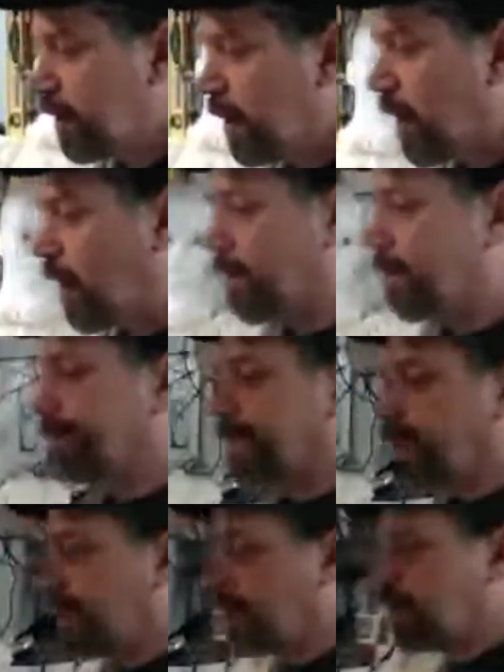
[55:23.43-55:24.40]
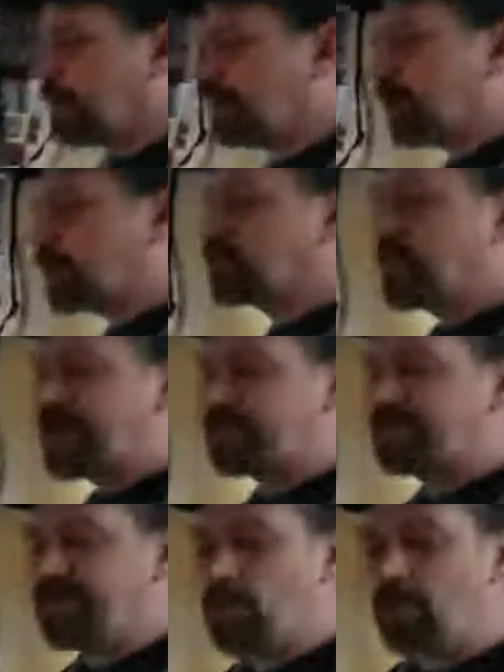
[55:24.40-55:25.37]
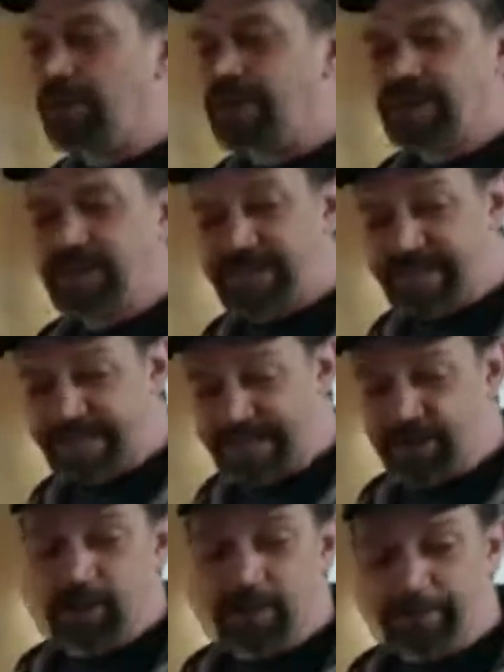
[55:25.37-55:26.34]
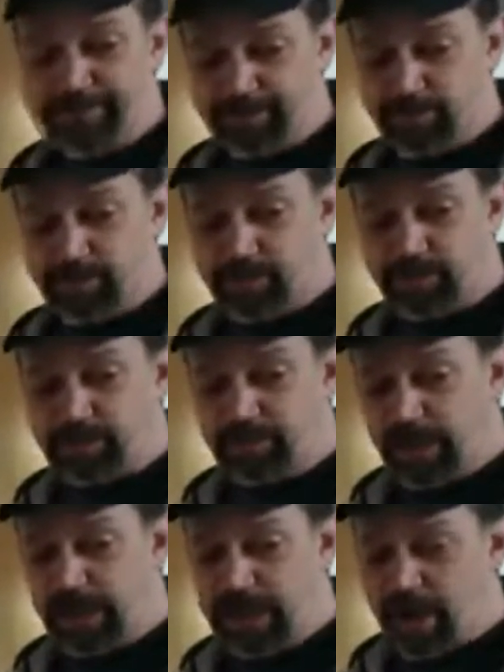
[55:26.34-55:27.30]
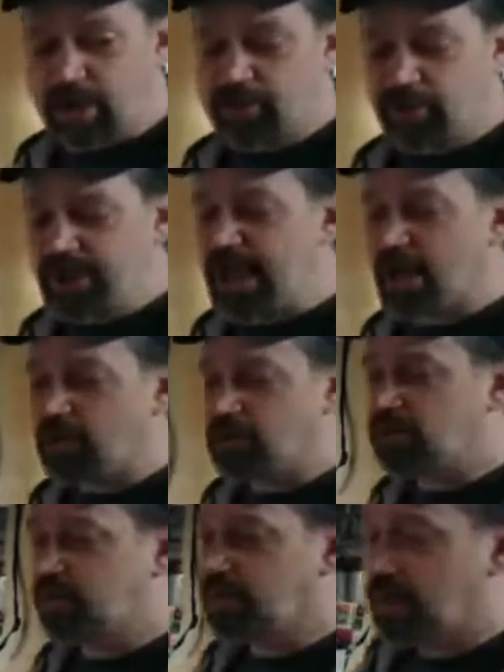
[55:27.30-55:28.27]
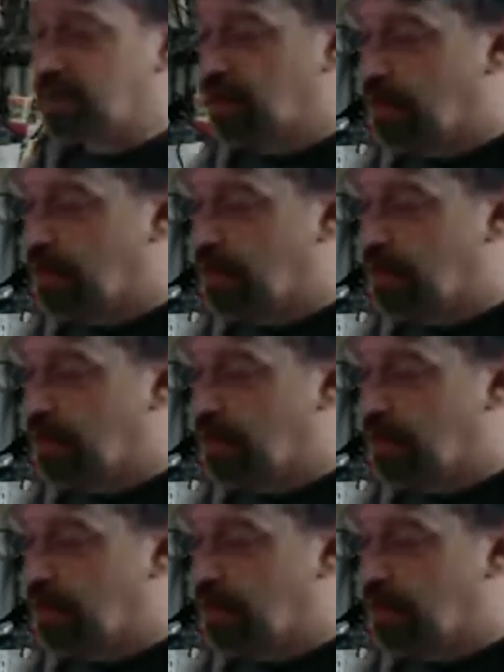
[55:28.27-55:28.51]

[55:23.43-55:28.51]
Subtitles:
a large amount of foam here in our greenhouse